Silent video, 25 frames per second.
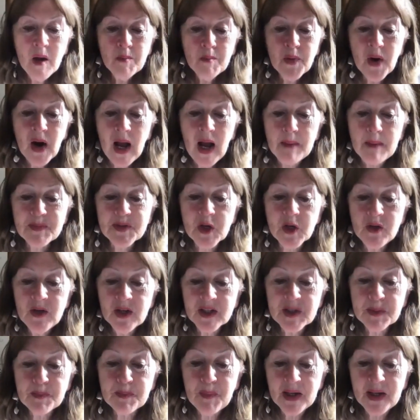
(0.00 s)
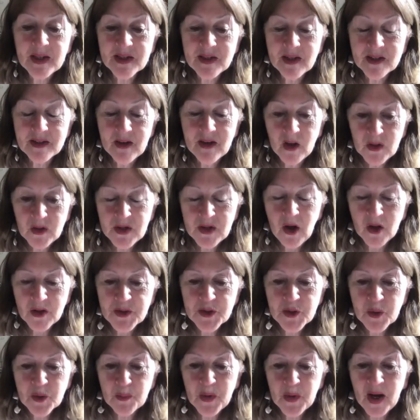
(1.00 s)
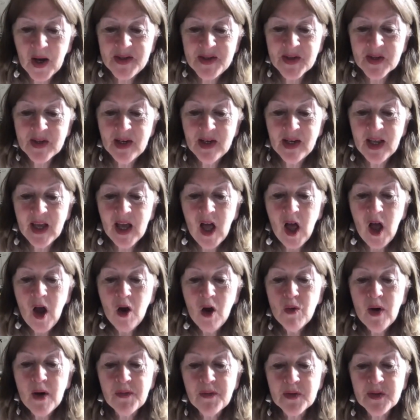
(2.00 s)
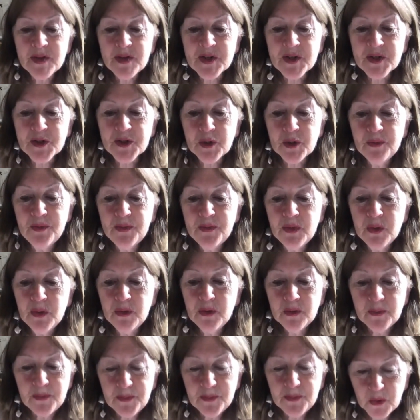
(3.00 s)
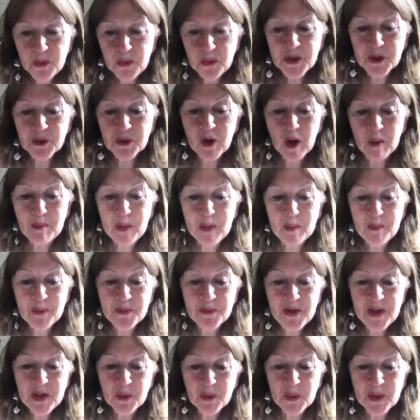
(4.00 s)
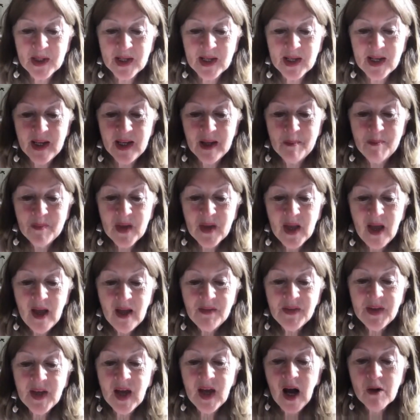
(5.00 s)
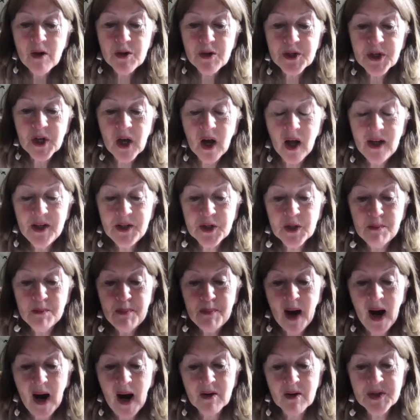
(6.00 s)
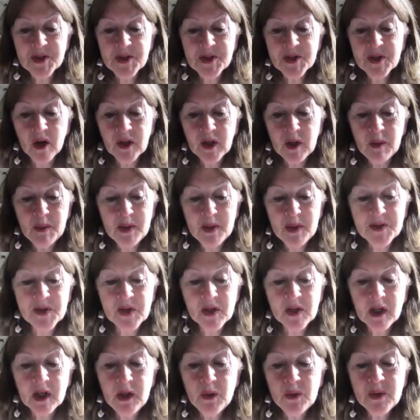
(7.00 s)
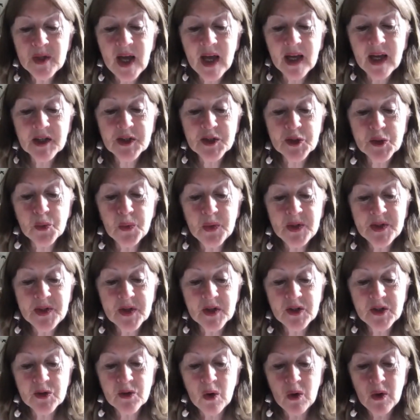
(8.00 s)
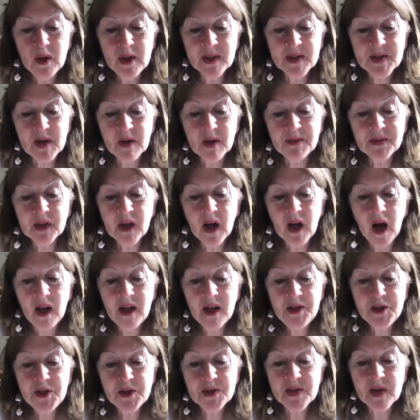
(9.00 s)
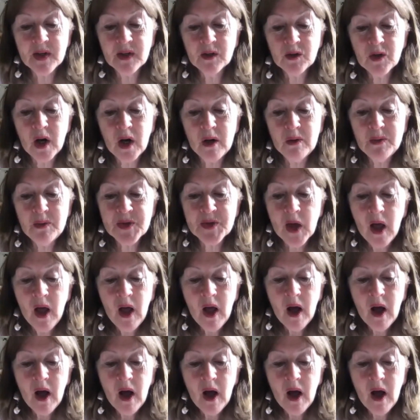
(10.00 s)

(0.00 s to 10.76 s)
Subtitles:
Perhaps unsurprisingly, references to food crop up frequently. The Irish College in Paris documents include exquisite drawings of the colleges and grounds